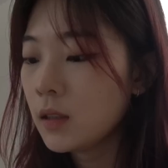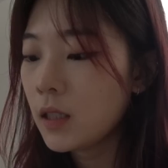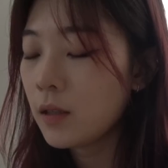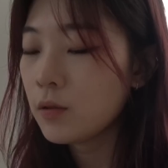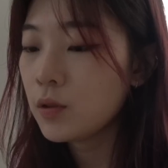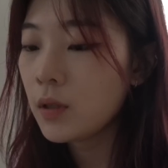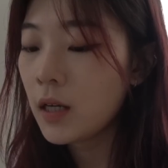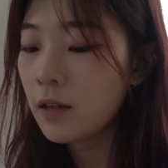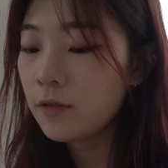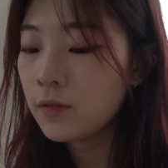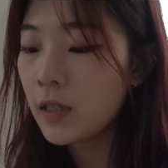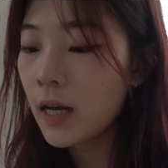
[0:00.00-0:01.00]
I also
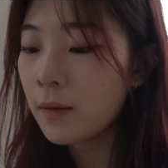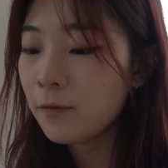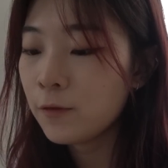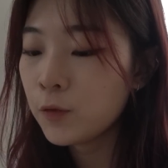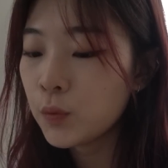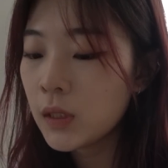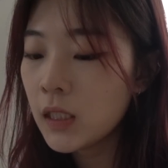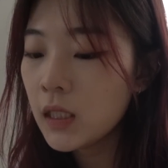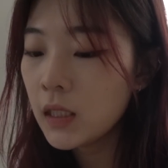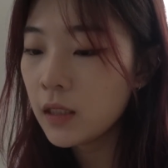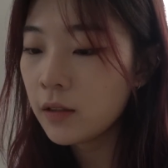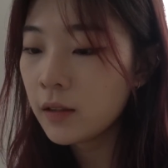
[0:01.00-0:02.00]
have the app Foodie
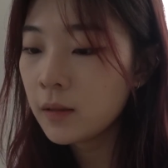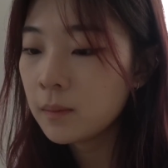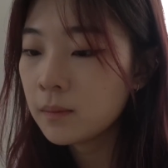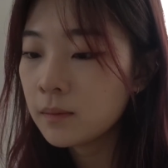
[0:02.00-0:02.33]
here.